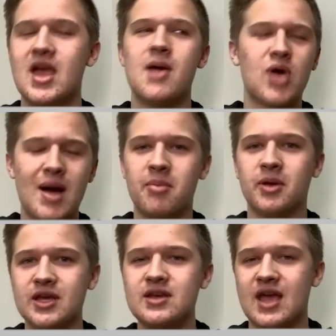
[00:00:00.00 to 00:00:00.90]

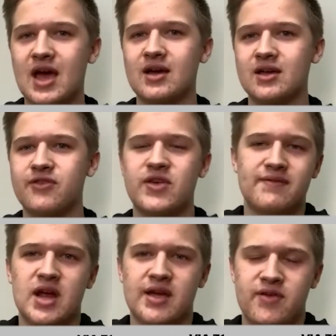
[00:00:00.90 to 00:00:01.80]
Probably, yeah. If he
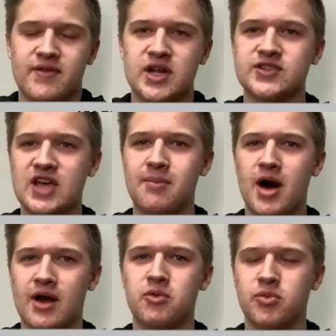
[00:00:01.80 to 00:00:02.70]
ever does come
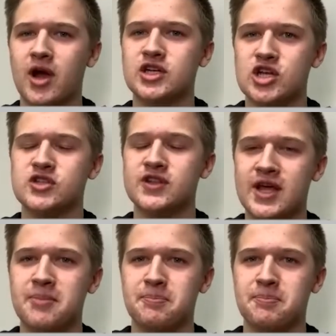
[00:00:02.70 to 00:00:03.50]
on, we'll probably change the name.